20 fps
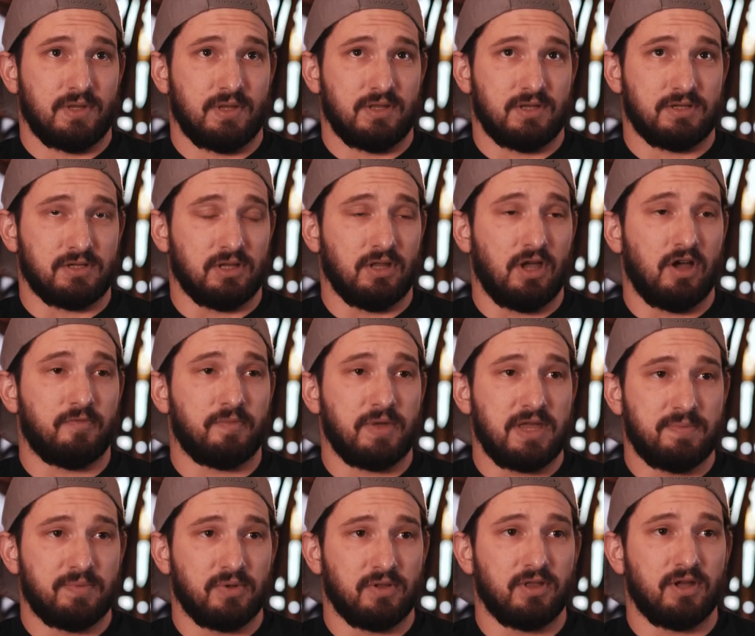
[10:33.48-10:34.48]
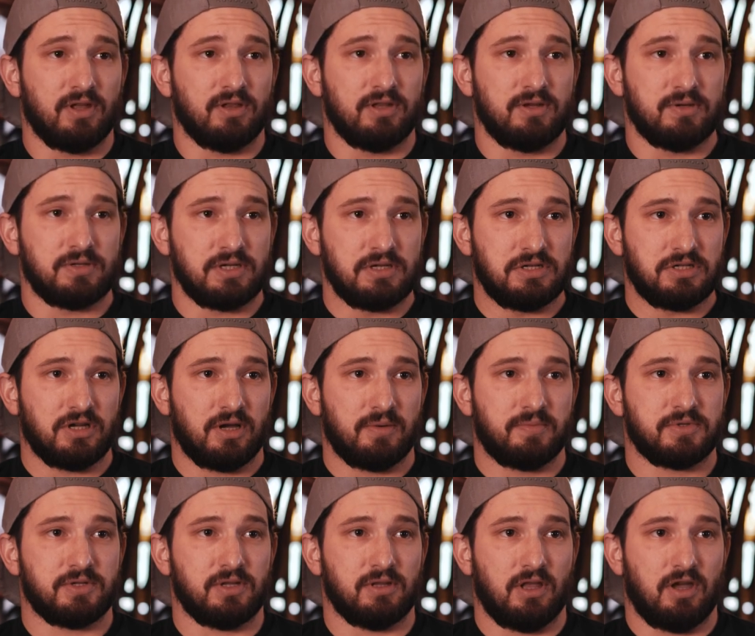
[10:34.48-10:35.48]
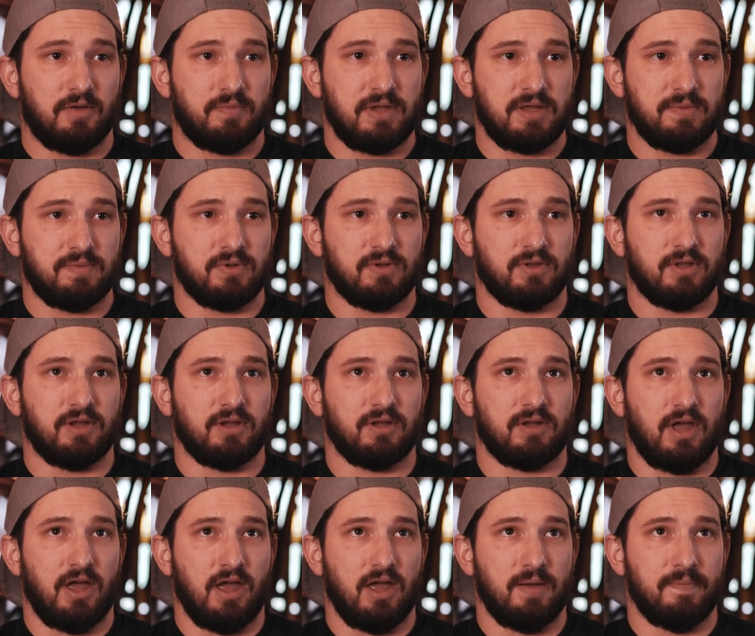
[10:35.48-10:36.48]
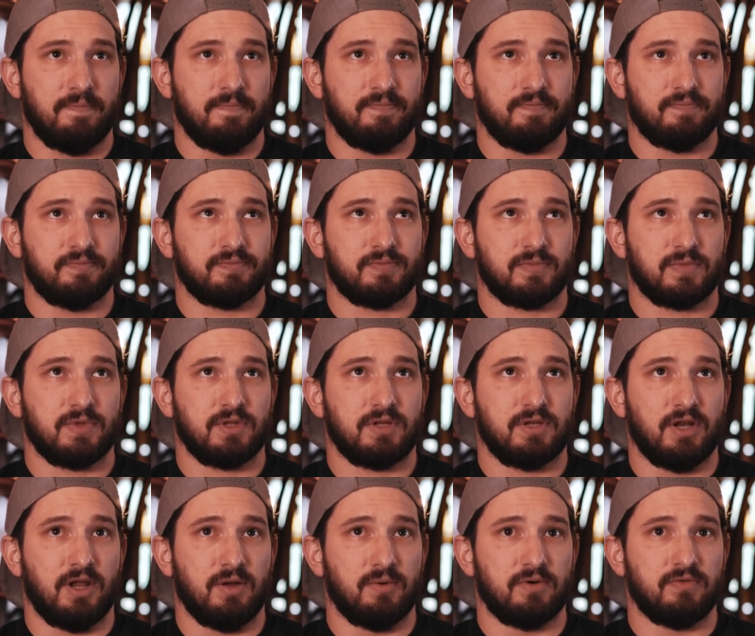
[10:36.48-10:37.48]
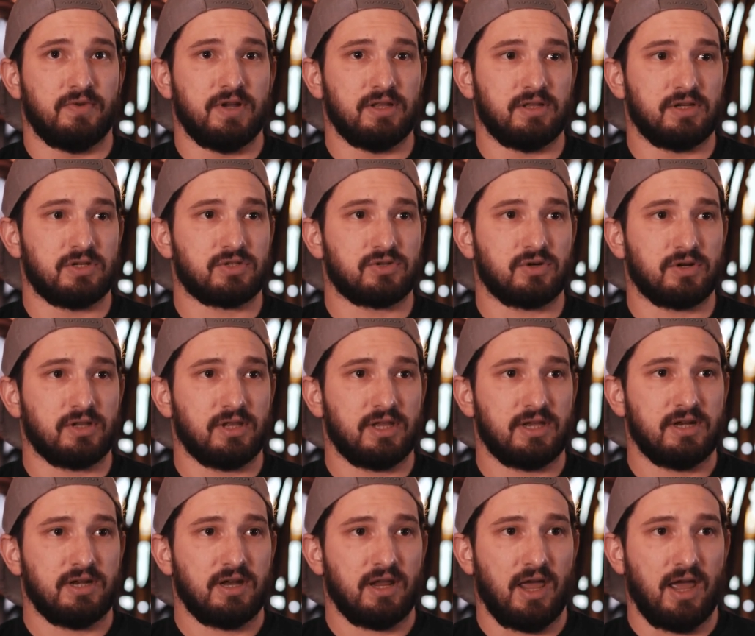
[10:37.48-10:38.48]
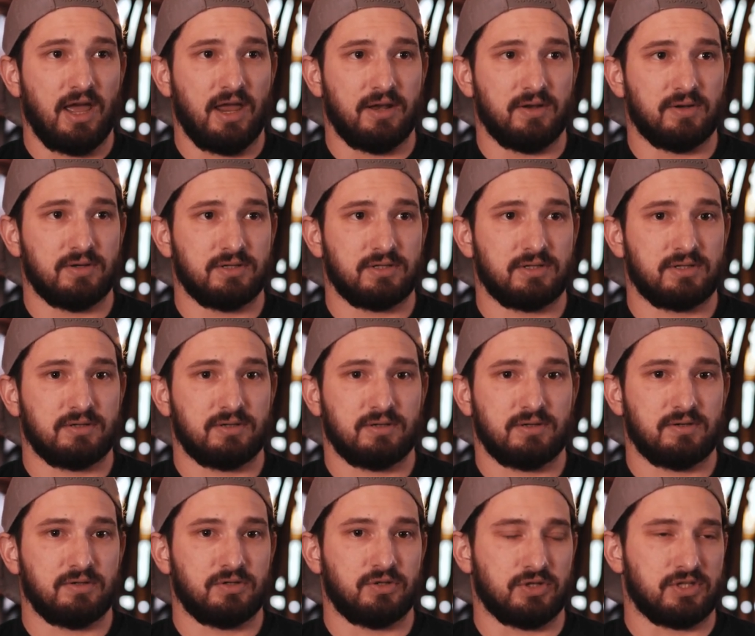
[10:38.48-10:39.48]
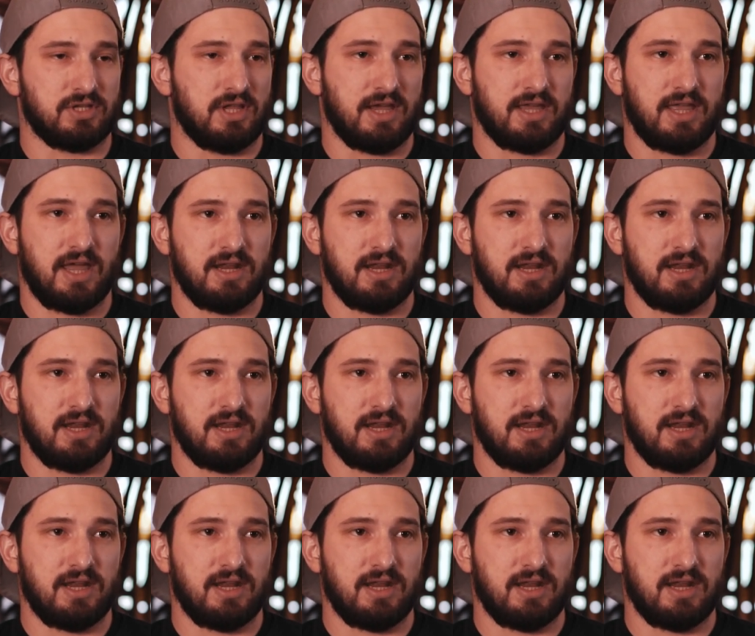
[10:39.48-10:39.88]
There's a lot of people that are losing jobs, a lot of people that you know, are really struggling, and just like